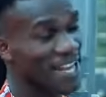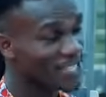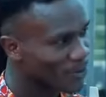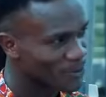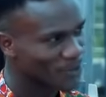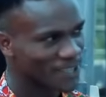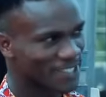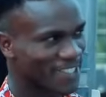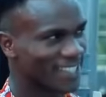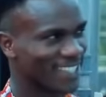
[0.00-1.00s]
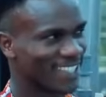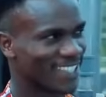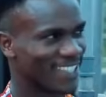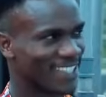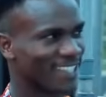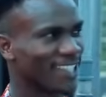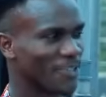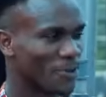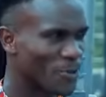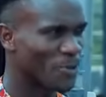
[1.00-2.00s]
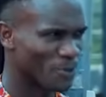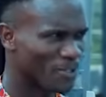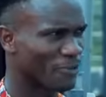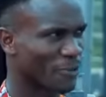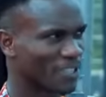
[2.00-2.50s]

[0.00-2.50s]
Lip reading: As I would do it here, don't worry, you see for